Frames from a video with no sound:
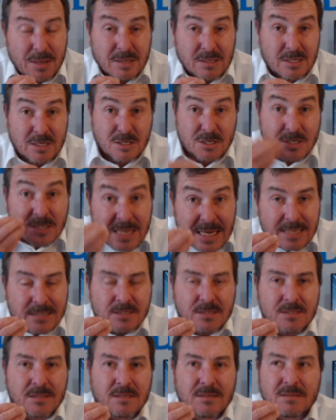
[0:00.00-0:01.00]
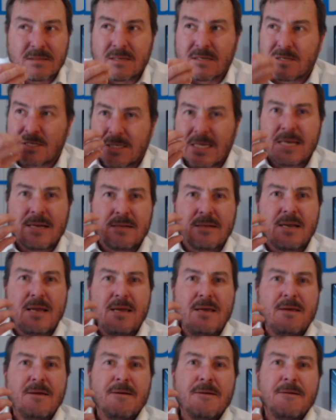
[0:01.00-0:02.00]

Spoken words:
distinctly